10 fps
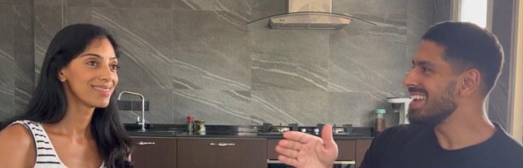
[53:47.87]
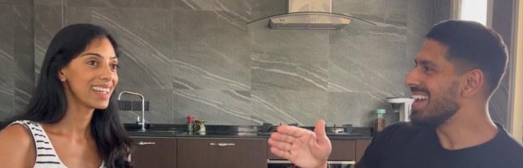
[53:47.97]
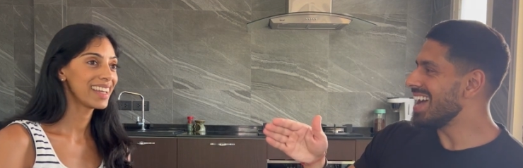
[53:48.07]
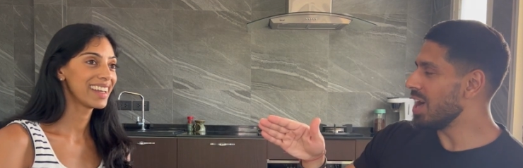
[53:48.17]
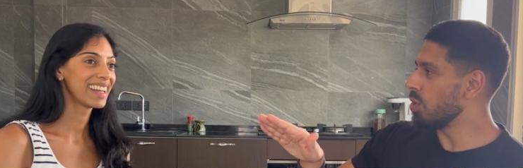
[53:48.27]

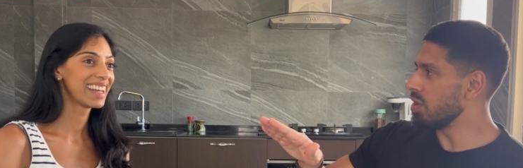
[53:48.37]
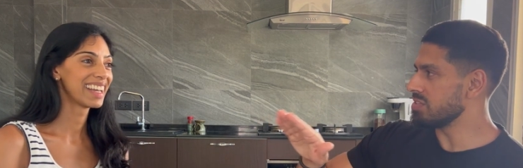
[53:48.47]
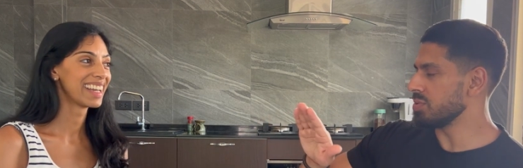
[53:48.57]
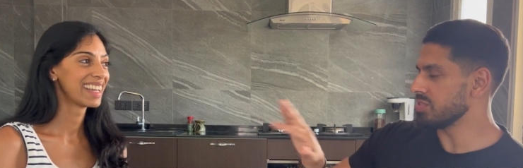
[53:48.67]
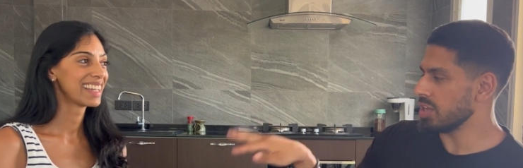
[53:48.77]
Speaker 1: Yeah. Uh, or if
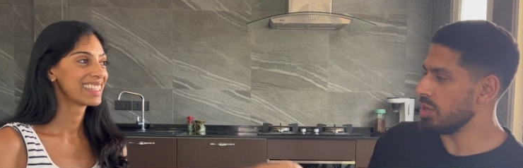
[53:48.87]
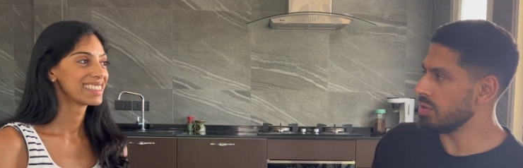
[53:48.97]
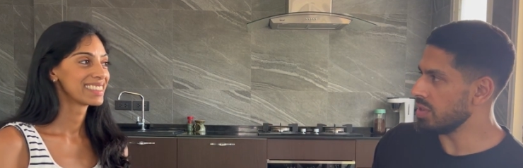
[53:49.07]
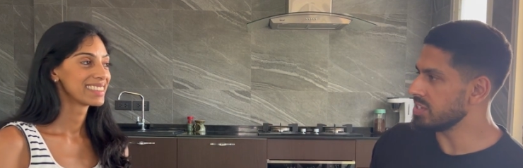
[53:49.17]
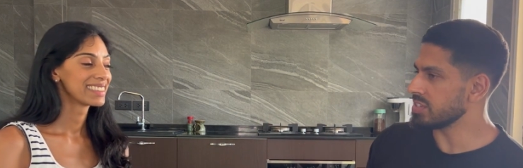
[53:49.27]
she wants to
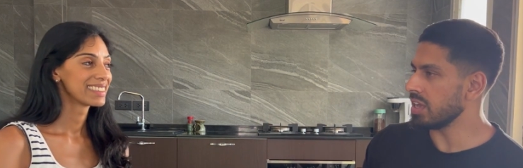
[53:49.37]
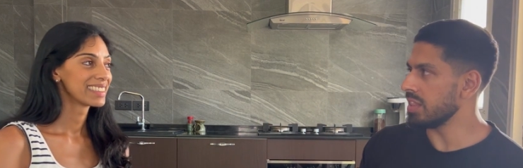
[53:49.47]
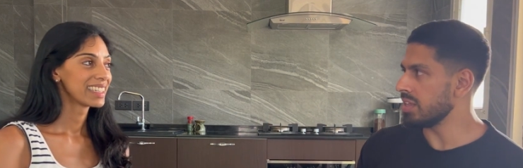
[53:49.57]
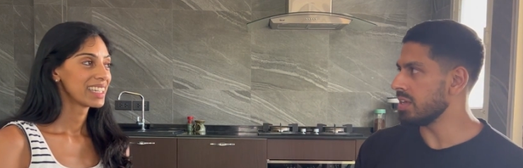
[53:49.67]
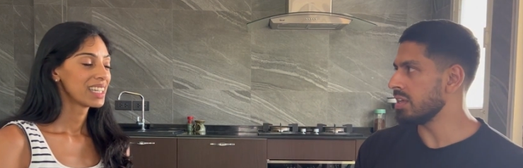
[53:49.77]
go and just
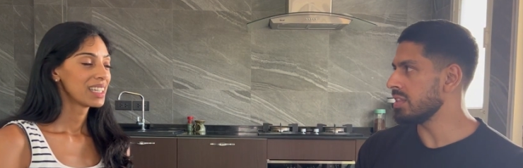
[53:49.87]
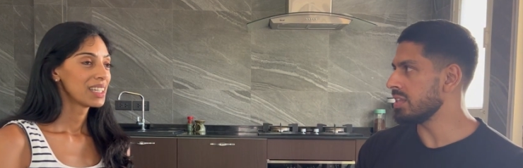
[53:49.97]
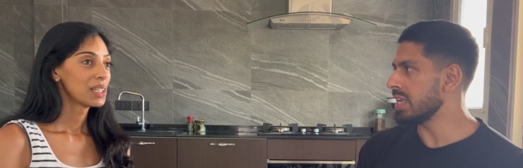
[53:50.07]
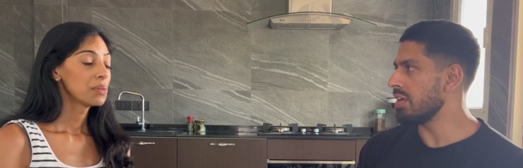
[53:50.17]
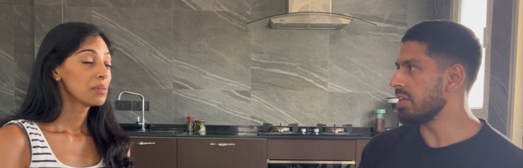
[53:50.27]
cut the,
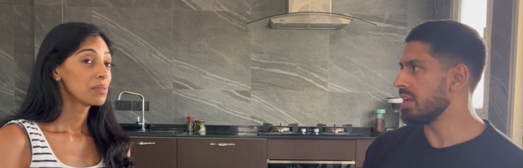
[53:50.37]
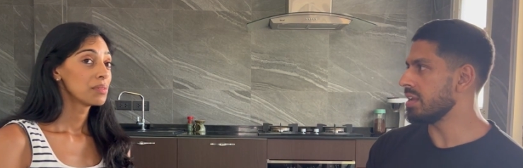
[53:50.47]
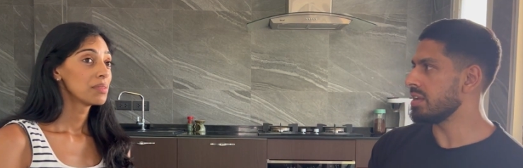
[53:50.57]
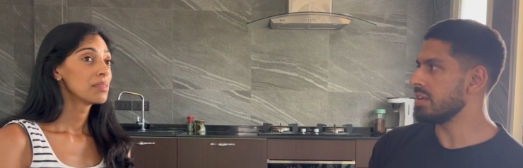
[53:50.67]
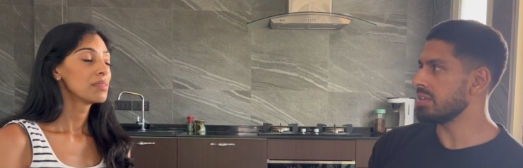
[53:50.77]
the dairy
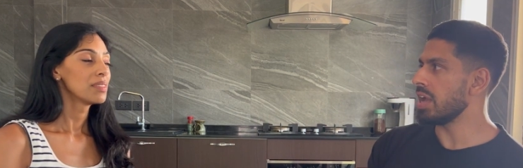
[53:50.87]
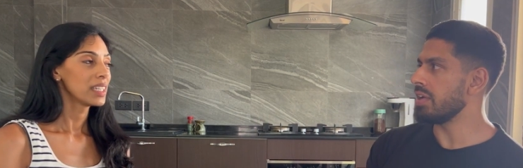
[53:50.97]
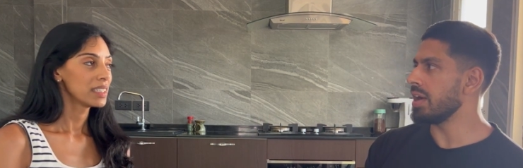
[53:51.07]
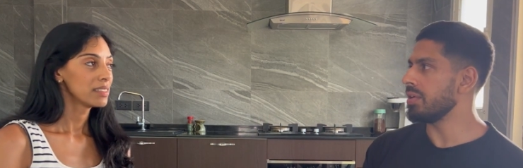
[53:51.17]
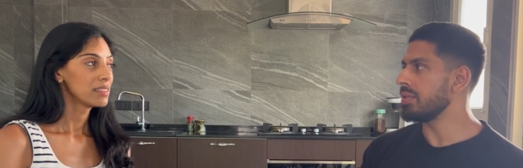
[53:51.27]
and
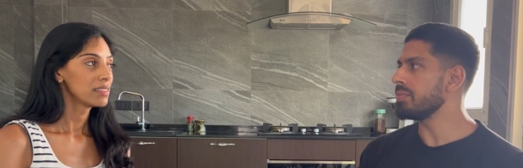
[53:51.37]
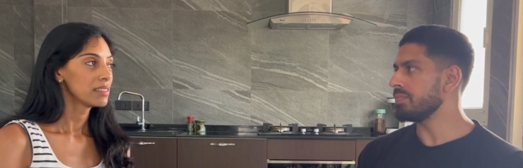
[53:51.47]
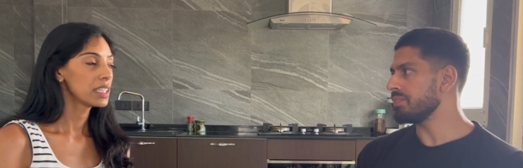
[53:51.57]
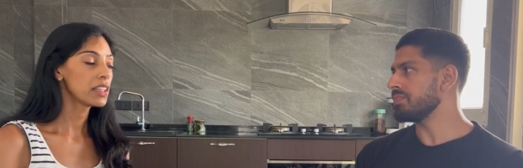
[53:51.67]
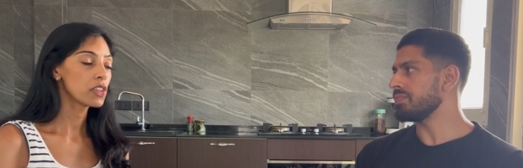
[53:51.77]
dairy yeah.
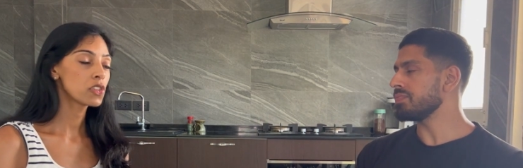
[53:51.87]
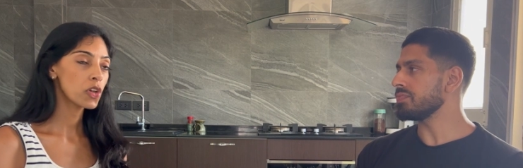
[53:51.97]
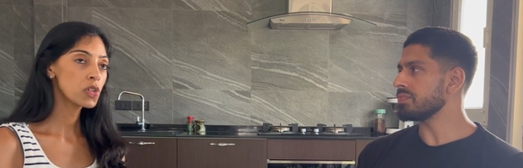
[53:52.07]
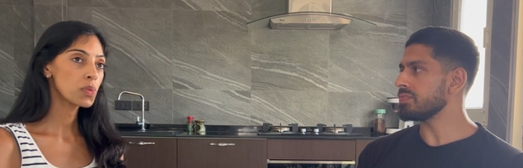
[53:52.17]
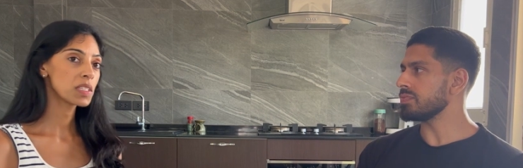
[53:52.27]
out.
Speaker 2: The, the, the,
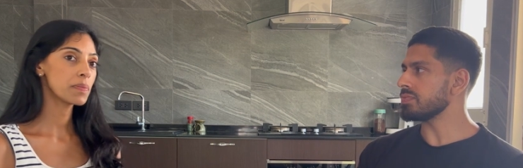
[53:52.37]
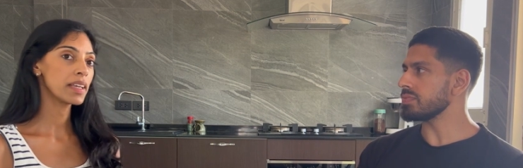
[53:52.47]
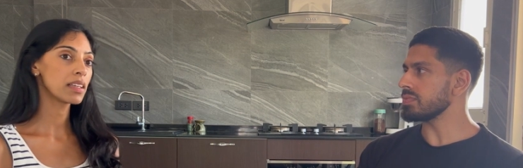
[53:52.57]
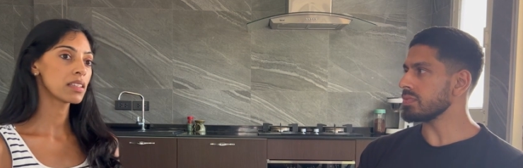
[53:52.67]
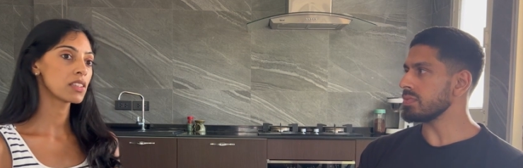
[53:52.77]
social one's
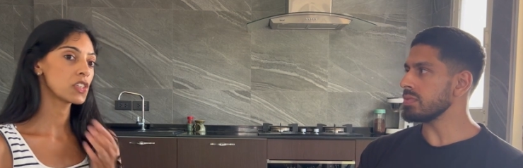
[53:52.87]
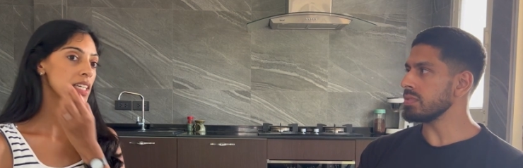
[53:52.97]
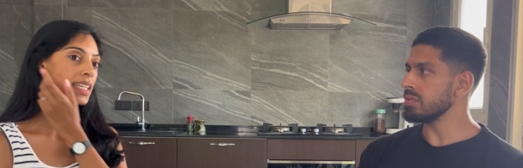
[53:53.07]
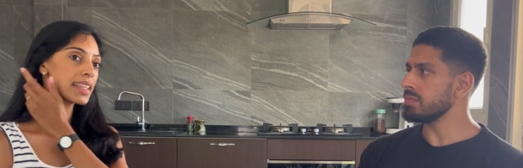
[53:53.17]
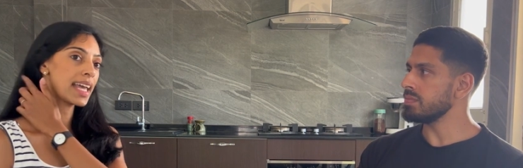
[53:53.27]
big because
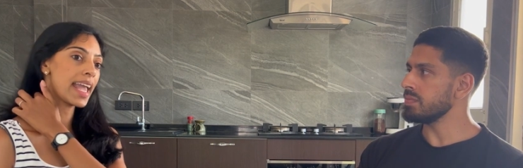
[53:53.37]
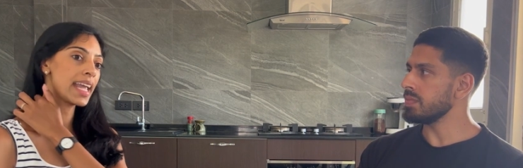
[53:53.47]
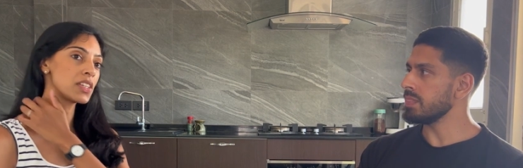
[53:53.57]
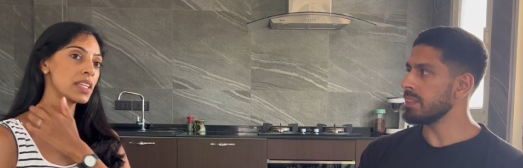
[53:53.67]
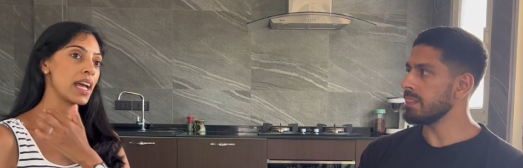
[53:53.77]
she's at that
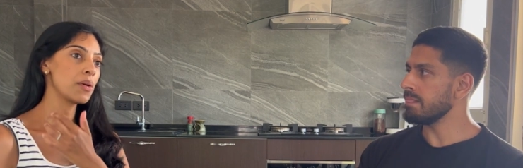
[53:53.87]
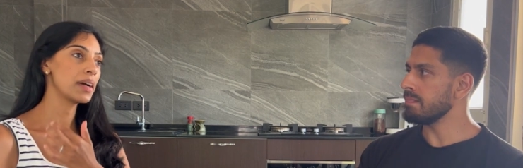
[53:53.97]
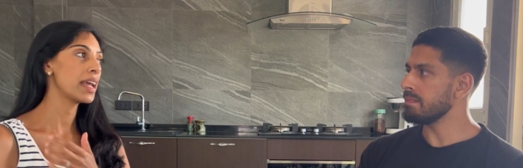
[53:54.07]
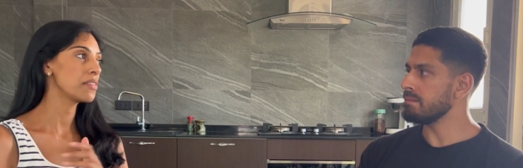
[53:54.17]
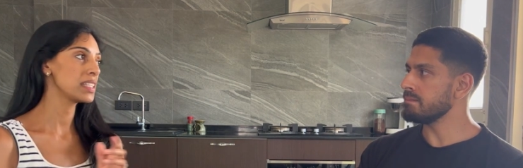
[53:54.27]
age now,
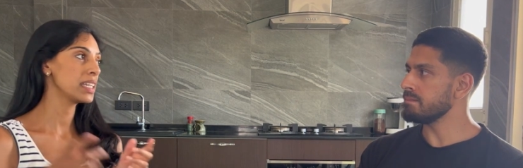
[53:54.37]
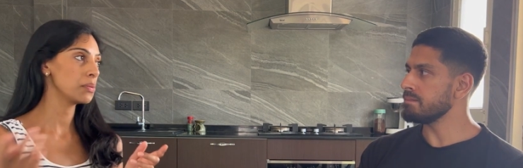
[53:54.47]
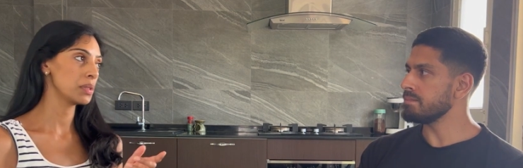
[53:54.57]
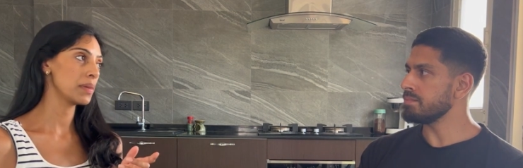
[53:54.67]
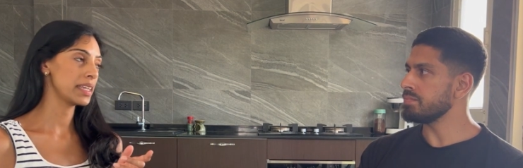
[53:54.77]
and I've seen
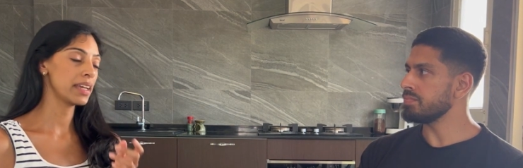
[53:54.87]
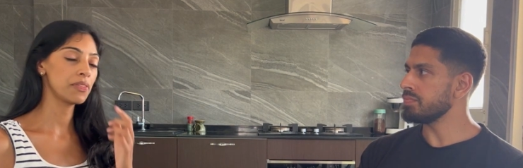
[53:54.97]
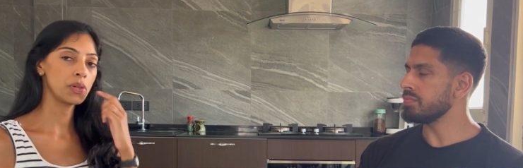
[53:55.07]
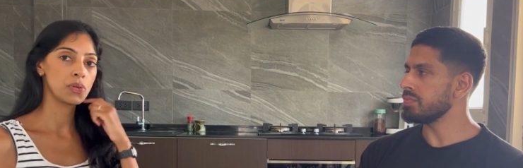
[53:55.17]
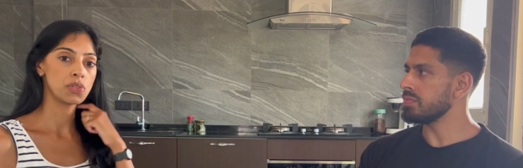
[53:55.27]
it with my
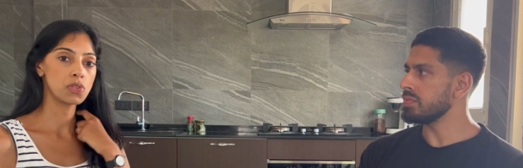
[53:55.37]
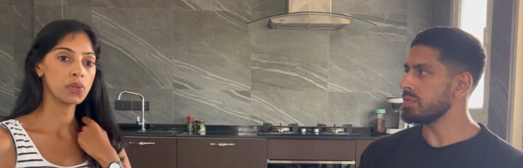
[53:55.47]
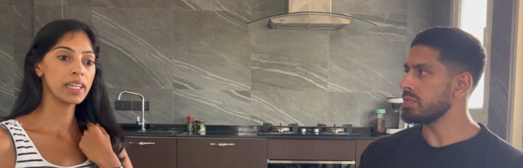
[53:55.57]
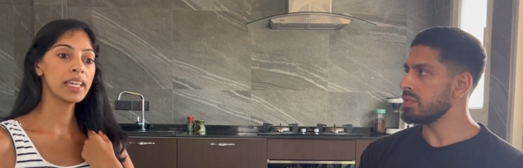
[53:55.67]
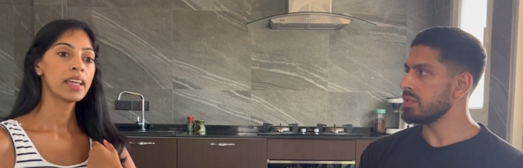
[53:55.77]
nephew who's
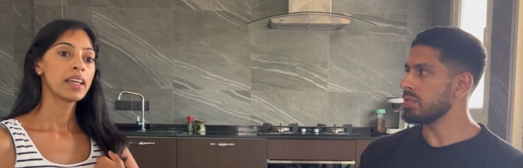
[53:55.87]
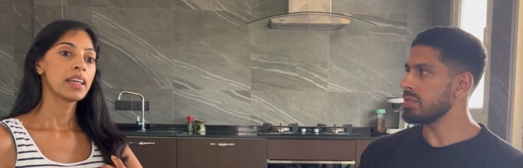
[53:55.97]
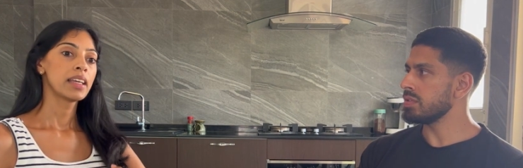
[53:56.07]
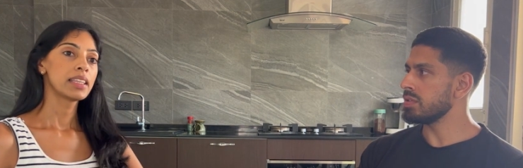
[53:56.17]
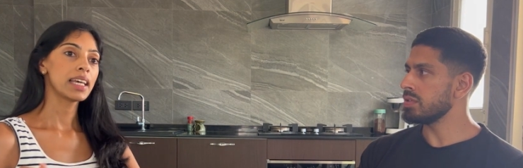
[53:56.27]
three,
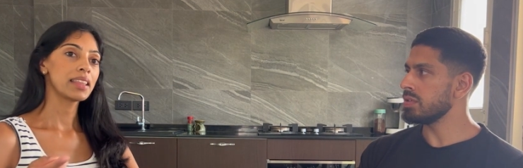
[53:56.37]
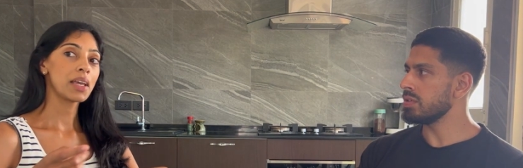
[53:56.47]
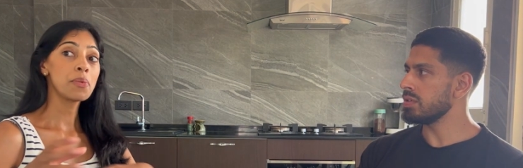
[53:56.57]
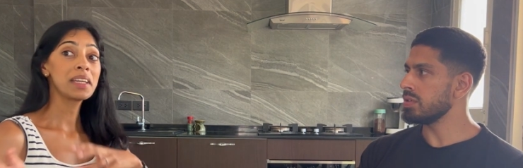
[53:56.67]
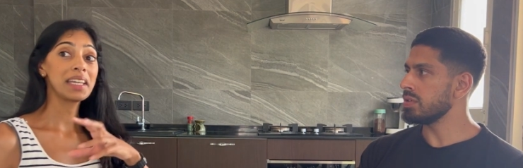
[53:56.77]
that
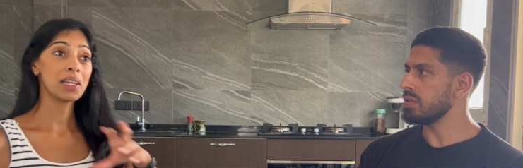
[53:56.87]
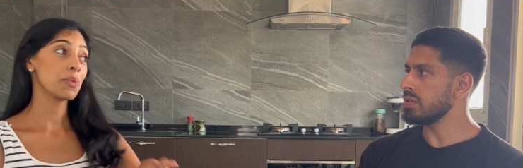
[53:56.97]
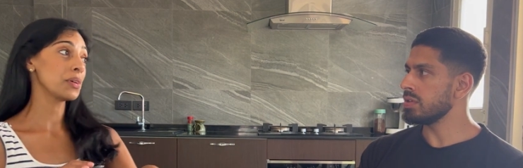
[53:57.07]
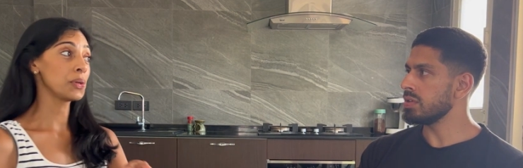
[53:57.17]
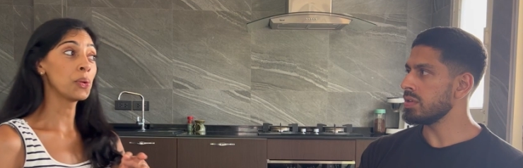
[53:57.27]
they want to eat
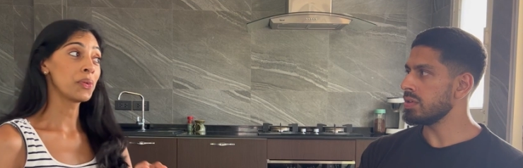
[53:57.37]
what you're